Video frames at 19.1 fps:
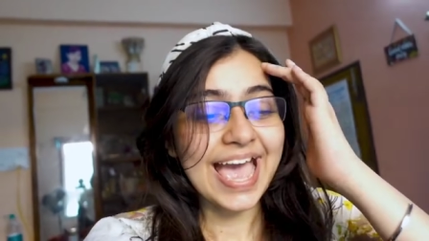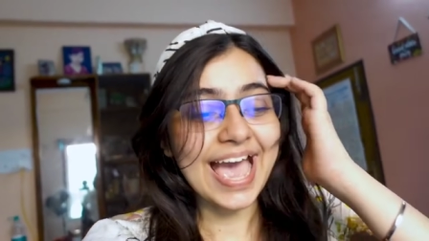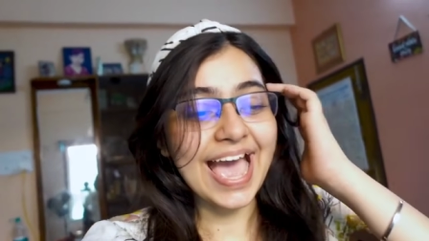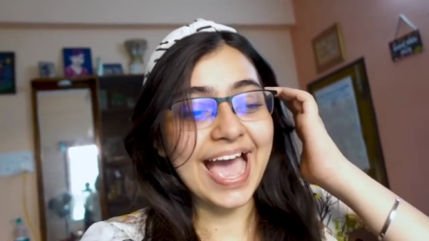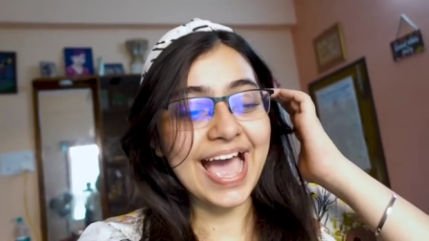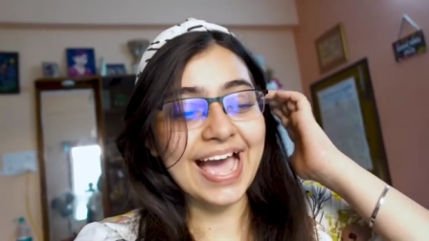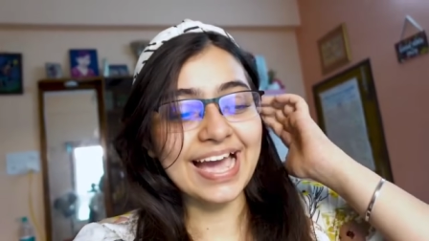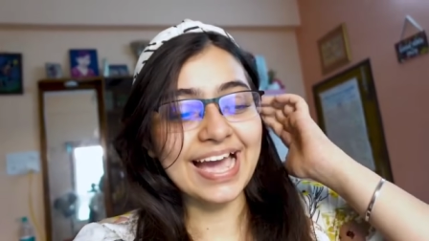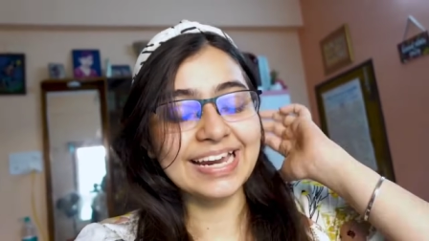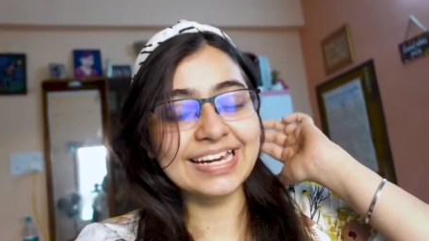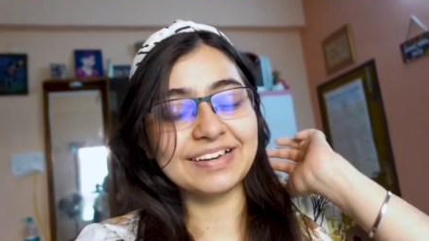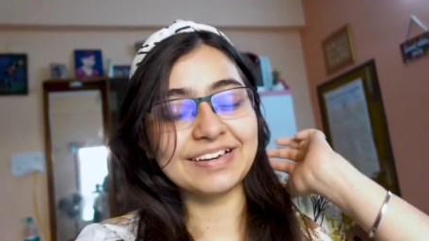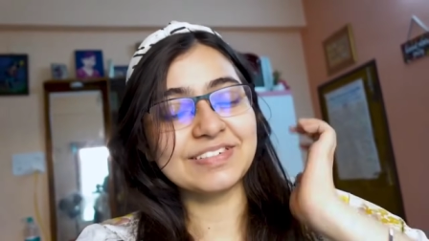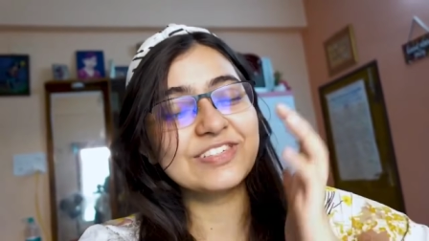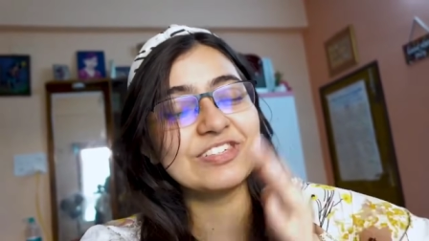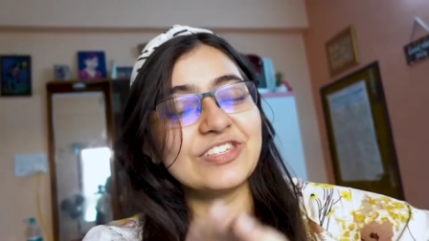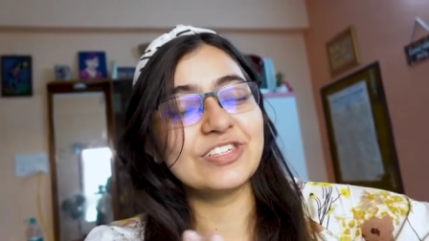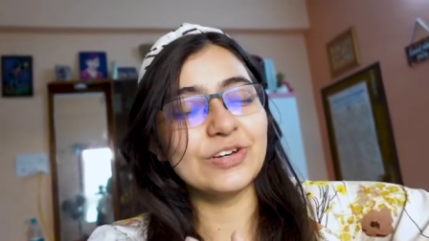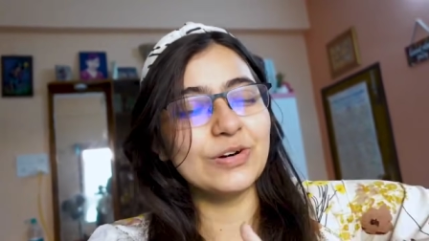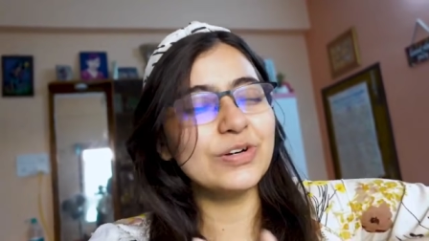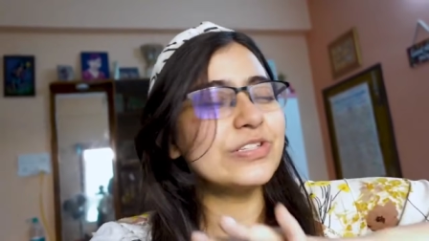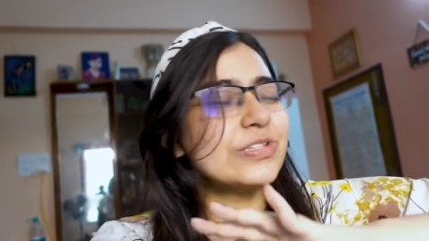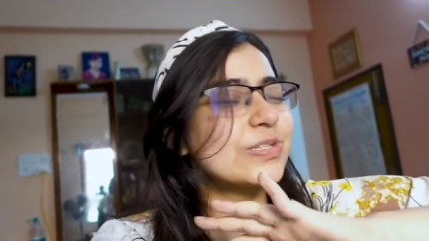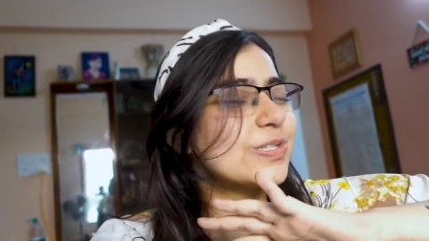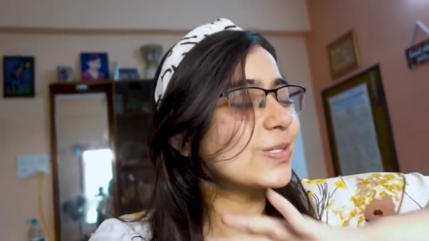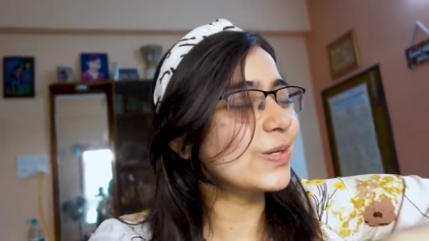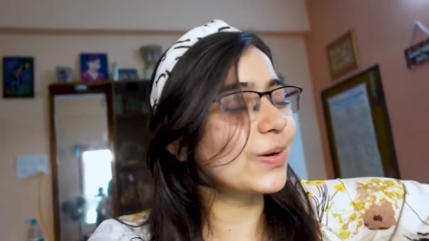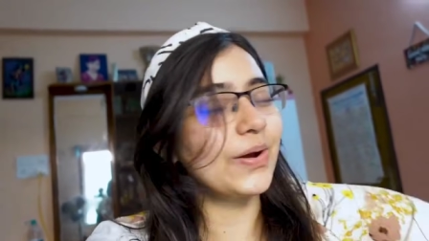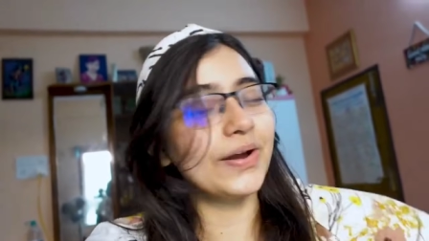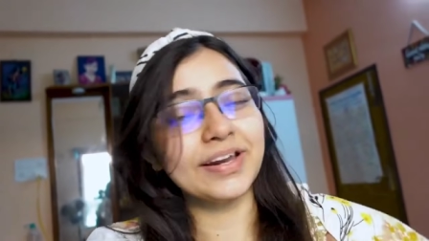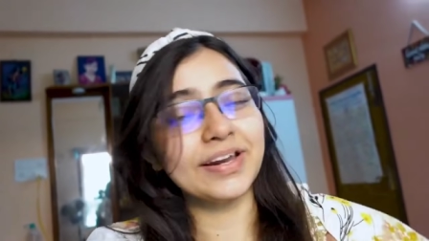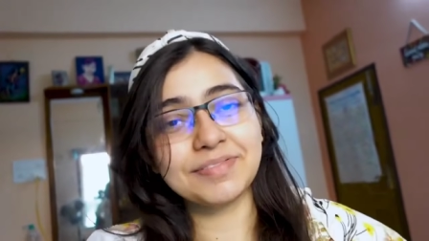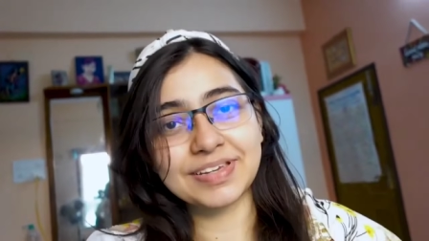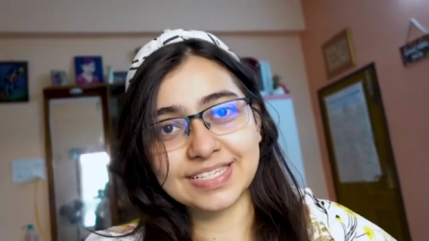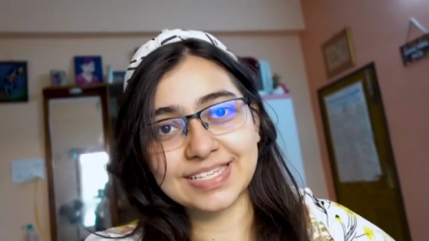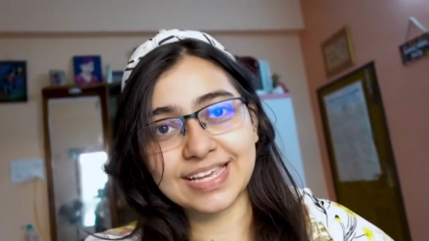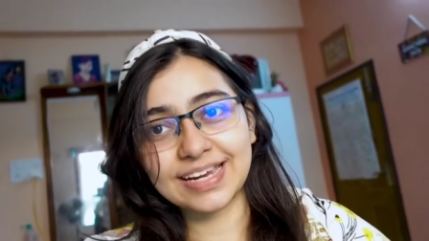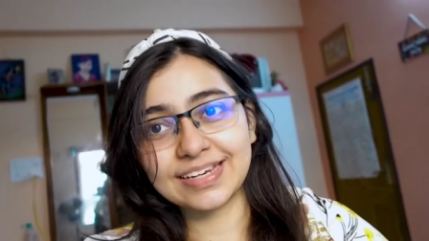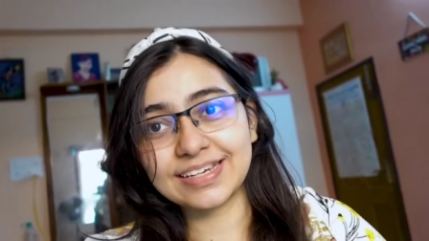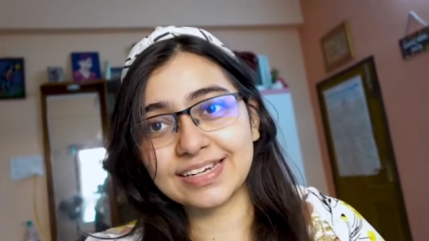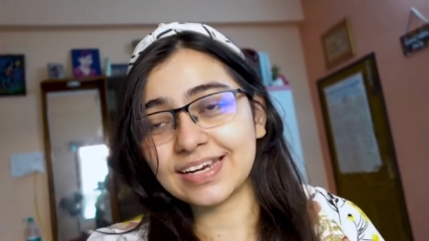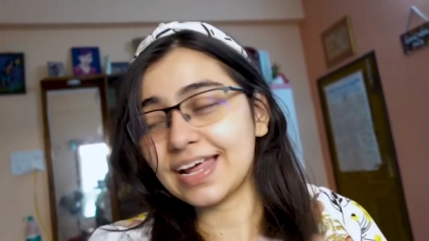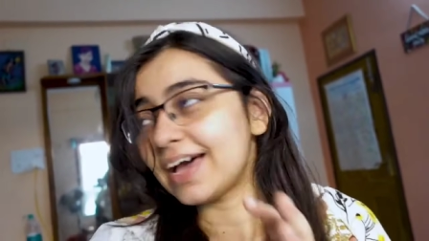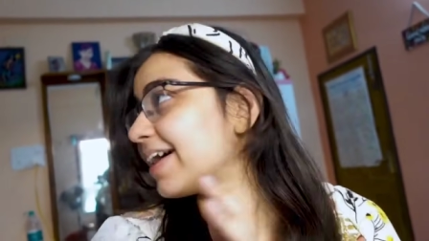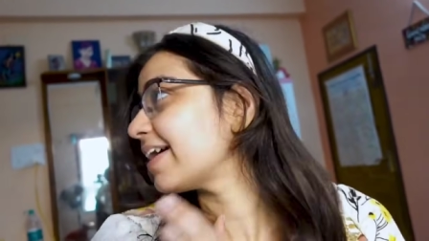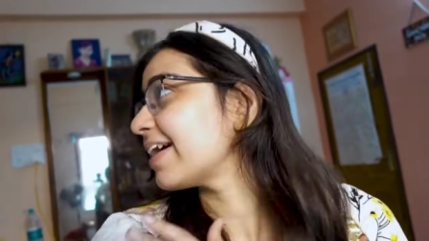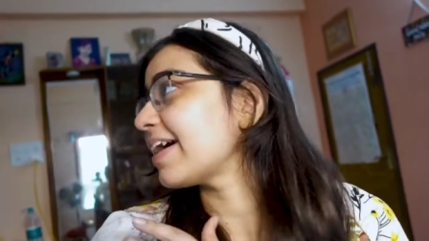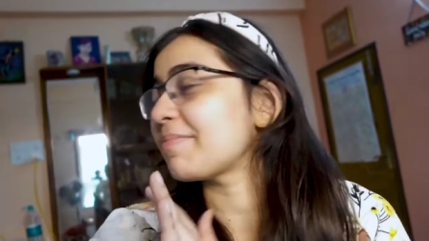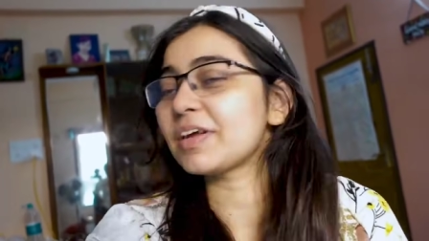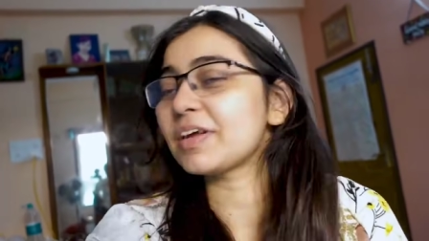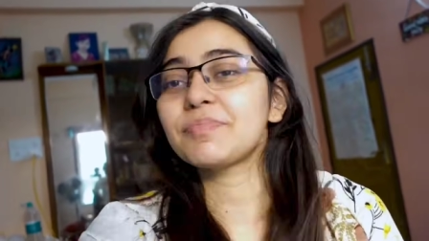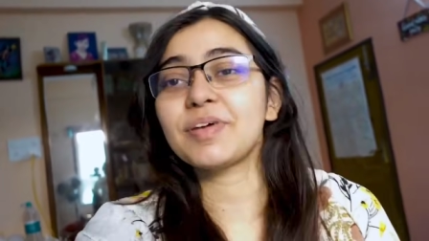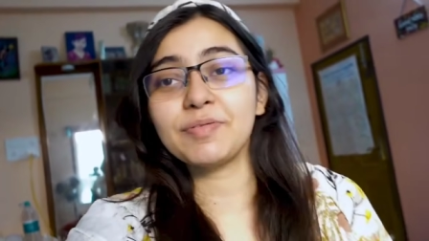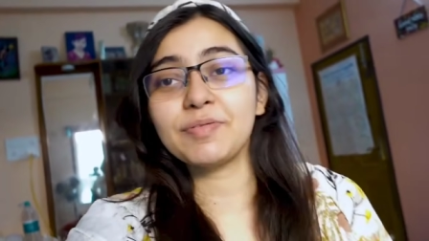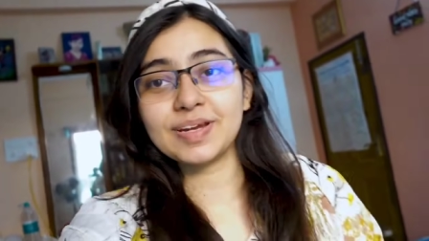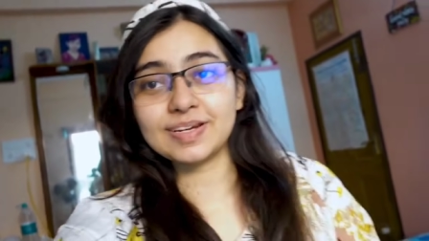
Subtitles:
and I'm so glad. I'm excited. I am at my